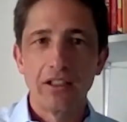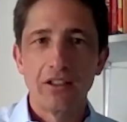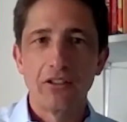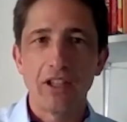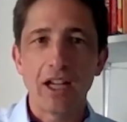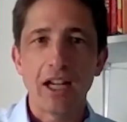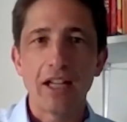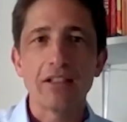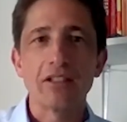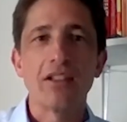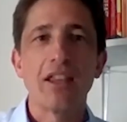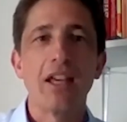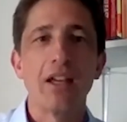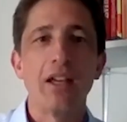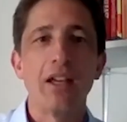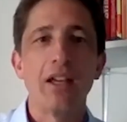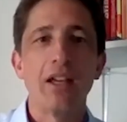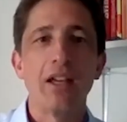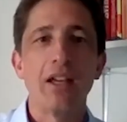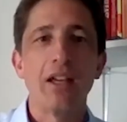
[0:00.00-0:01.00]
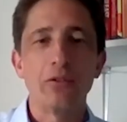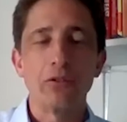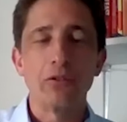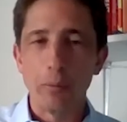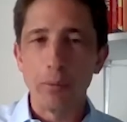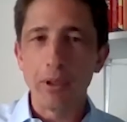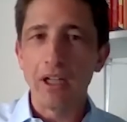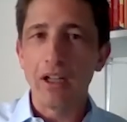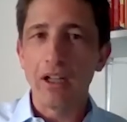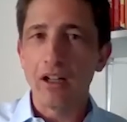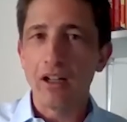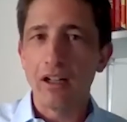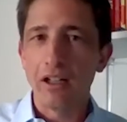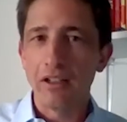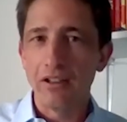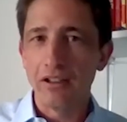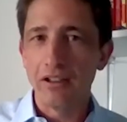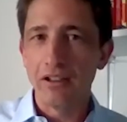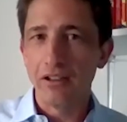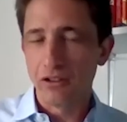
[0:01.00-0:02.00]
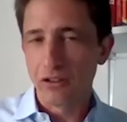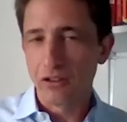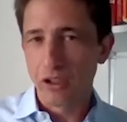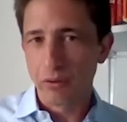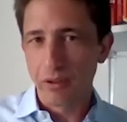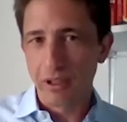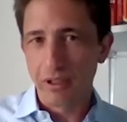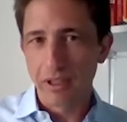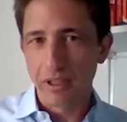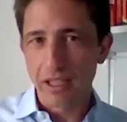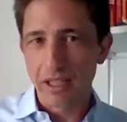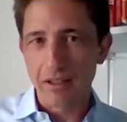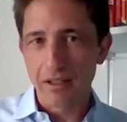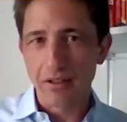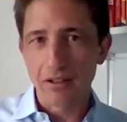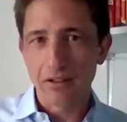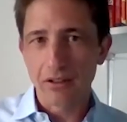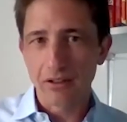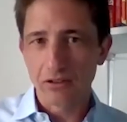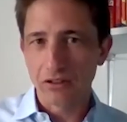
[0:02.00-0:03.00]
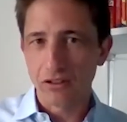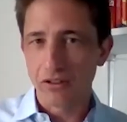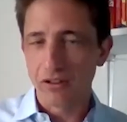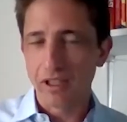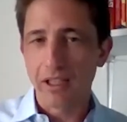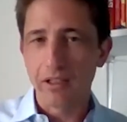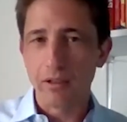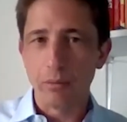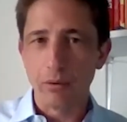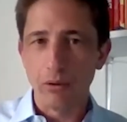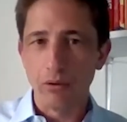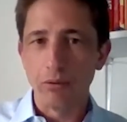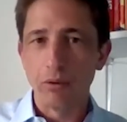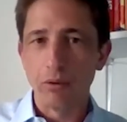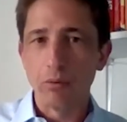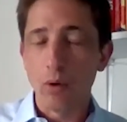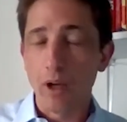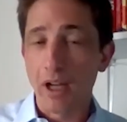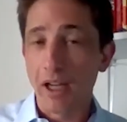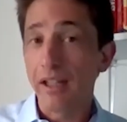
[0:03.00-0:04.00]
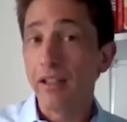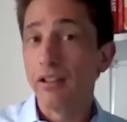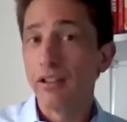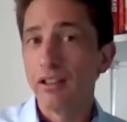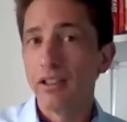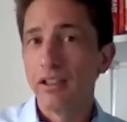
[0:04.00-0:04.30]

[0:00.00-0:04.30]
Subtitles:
That's therefore a bit harder to do in sustainable way.